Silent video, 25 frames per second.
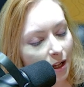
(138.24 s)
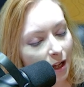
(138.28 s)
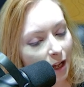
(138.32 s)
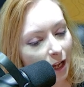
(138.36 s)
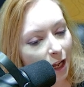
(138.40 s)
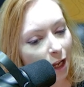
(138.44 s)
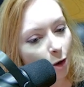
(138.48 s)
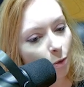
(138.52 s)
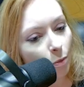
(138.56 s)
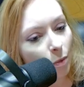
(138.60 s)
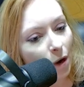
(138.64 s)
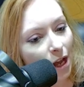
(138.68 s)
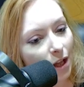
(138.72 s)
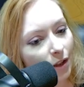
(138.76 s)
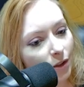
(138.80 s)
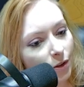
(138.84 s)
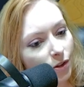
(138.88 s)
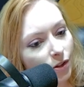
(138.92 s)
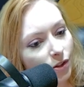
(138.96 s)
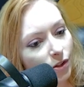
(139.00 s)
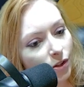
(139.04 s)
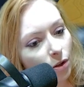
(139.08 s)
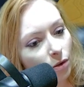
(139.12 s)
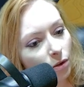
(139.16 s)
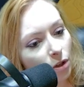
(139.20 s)
And while
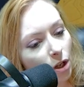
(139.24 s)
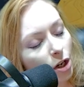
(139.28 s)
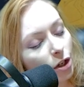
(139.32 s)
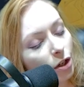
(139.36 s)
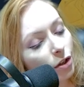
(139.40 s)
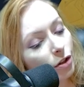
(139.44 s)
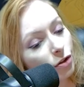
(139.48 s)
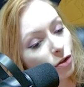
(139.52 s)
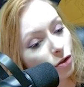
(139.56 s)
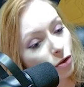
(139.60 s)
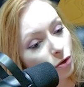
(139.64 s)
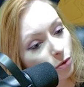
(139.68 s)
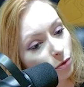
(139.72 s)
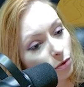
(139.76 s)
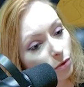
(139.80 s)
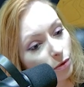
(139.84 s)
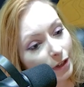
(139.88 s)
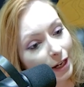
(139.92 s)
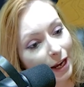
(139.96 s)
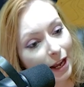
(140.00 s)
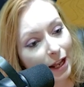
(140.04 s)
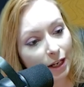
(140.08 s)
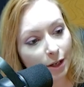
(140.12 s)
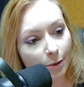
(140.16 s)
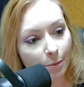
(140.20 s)
there's no longer a true
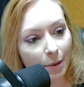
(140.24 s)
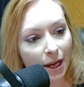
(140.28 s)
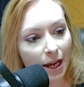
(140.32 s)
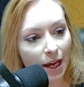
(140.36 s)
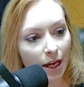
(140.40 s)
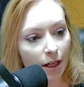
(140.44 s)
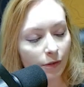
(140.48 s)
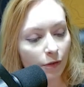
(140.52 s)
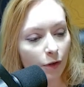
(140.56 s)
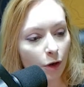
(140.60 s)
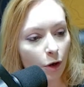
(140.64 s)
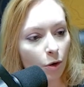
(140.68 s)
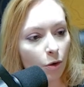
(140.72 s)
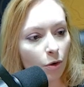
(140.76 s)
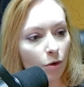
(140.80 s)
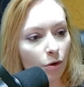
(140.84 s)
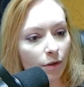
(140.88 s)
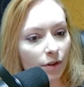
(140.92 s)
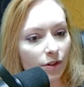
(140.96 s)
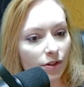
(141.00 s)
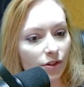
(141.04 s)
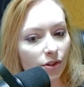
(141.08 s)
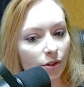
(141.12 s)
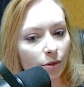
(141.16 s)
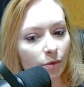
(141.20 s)
Gaellen pack for
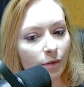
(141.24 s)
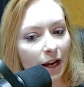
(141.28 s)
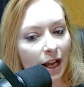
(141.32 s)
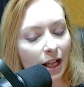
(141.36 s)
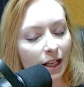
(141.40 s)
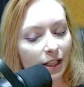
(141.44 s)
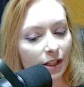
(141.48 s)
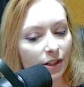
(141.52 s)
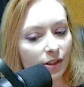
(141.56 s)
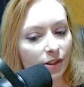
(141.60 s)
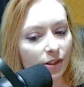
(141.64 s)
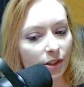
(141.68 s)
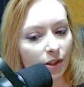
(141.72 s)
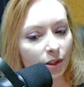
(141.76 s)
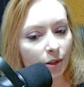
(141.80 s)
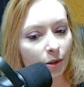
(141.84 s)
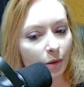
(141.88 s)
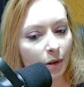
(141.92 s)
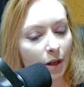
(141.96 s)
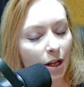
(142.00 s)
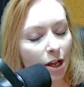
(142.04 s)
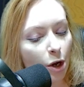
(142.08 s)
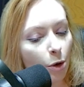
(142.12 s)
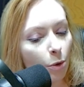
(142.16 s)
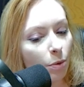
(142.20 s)
Ogryn to rally to,
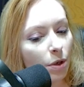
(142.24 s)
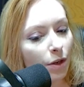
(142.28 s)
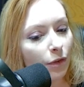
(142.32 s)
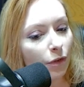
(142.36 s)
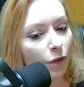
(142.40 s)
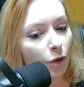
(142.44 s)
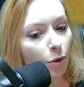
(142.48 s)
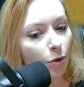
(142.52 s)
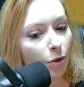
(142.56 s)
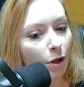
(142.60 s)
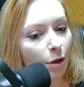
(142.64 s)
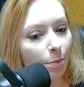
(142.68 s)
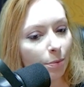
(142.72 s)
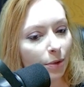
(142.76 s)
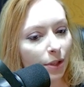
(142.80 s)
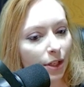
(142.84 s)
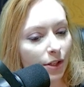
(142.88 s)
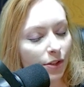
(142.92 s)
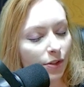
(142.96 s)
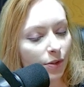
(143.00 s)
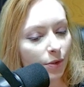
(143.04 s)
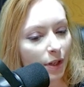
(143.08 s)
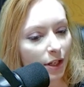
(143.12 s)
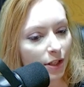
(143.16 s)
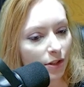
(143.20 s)
whenever Uugo plays
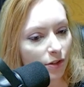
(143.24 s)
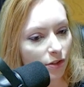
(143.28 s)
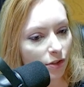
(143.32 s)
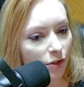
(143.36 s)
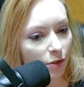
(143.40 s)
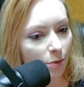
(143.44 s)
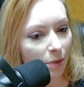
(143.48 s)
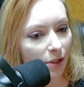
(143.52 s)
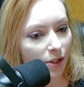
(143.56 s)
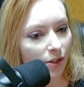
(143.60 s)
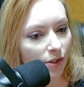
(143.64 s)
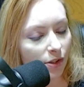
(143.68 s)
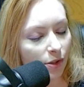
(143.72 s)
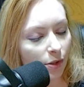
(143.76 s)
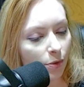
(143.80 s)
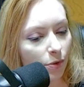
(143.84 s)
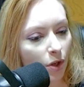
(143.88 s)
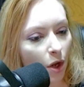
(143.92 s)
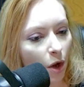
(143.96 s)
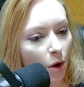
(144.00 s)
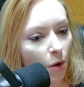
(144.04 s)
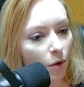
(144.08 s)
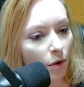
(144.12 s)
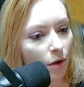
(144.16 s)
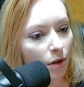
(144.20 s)
her instruments, those
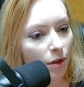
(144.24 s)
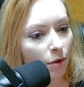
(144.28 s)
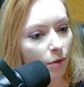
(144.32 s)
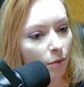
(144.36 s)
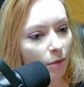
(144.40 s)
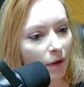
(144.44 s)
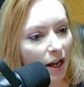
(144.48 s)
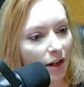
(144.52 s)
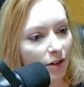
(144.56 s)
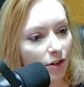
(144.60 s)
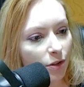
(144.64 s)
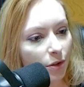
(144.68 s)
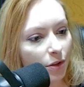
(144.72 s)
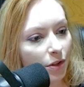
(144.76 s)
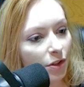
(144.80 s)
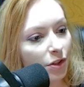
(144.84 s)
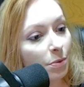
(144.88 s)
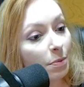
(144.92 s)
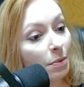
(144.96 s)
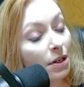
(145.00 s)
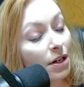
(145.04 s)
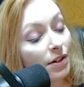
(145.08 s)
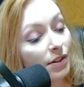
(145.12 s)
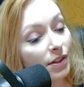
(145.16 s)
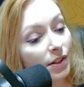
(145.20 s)
Ogryn around her
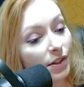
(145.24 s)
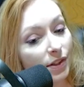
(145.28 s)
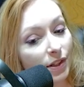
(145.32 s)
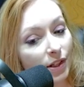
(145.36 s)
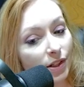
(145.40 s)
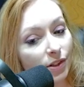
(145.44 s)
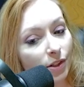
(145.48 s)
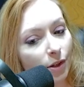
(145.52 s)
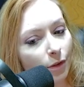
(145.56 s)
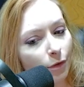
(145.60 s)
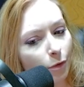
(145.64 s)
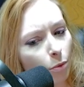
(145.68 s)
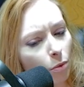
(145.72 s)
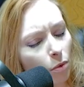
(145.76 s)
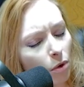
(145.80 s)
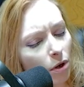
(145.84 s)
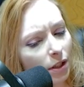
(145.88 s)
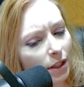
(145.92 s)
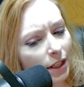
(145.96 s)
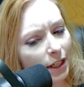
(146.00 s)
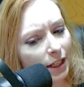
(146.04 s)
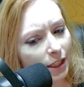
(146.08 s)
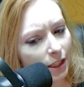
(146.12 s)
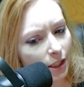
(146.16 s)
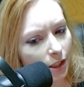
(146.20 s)
experience a sense of
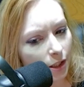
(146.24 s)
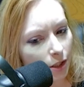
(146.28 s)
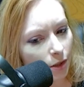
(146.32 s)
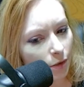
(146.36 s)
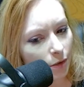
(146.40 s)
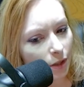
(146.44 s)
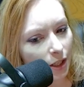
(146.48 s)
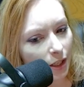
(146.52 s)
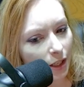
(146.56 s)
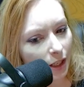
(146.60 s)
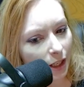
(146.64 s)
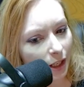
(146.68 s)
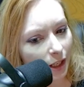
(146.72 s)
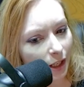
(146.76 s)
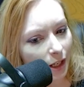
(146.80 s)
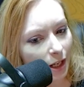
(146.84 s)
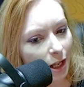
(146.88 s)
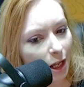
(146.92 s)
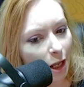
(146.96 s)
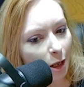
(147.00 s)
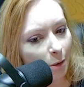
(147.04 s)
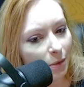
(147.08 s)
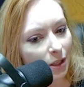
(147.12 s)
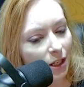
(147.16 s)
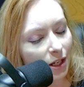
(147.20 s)
warlike unity
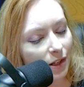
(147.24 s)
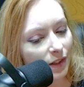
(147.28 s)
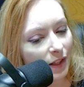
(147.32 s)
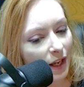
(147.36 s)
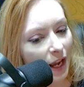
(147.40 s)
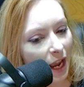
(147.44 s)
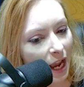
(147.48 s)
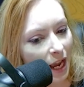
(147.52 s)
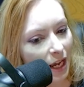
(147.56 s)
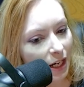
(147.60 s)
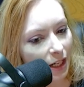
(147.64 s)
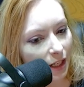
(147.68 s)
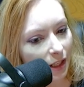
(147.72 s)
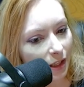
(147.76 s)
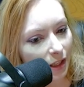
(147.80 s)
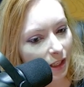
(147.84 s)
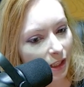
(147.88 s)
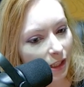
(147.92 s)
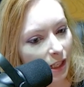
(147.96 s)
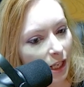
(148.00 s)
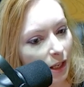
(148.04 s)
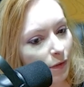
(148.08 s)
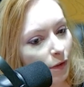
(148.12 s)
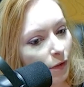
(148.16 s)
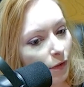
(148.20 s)
beyond anything
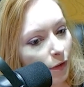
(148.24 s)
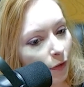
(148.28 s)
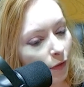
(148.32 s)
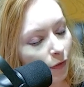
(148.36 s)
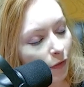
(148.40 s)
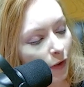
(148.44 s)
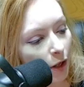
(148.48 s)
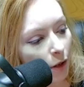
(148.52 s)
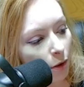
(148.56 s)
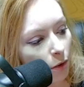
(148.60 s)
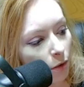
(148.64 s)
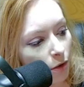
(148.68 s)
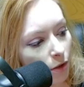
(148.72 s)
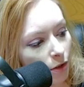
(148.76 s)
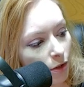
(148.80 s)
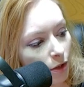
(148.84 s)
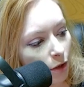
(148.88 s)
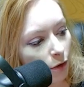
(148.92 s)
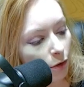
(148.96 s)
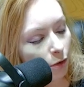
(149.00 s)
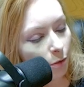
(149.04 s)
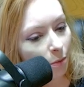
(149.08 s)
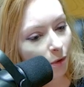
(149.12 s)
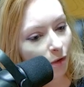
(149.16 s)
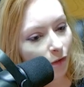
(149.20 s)
they've ever felt or
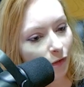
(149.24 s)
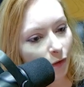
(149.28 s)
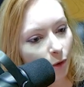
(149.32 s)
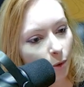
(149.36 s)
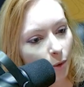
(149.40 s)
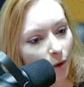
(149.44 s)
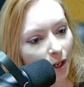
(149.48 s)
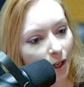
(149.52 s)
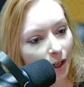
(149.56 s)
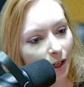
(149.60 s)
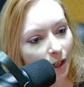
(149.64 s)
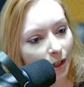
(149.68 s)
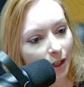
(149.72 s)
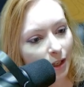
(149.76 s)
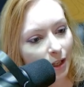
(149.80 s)
known before.